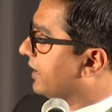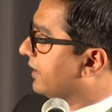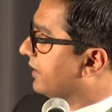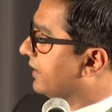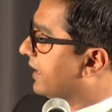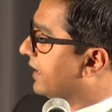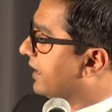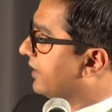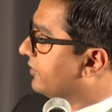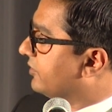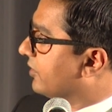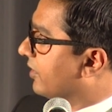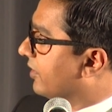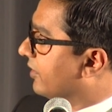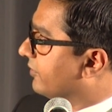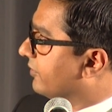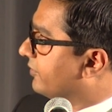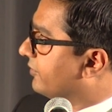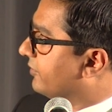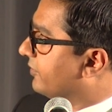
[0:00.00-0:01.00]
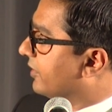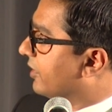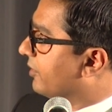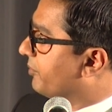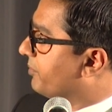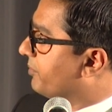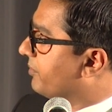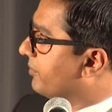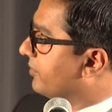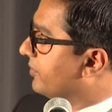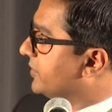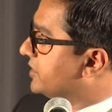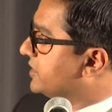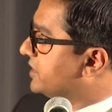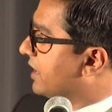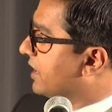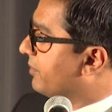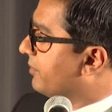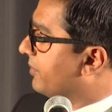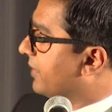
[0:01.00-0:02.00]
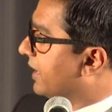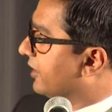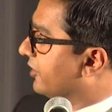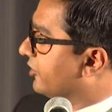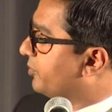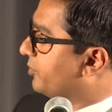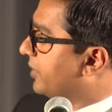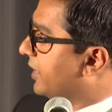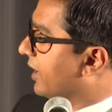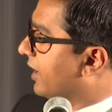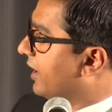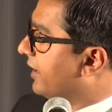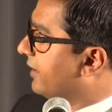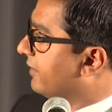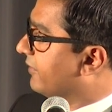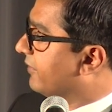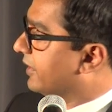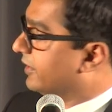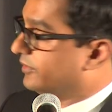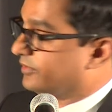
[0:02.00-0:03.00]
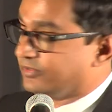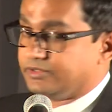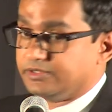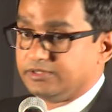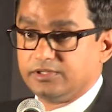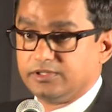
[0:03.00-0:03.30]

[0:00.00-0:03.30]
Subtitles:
In case of GM LSPI events,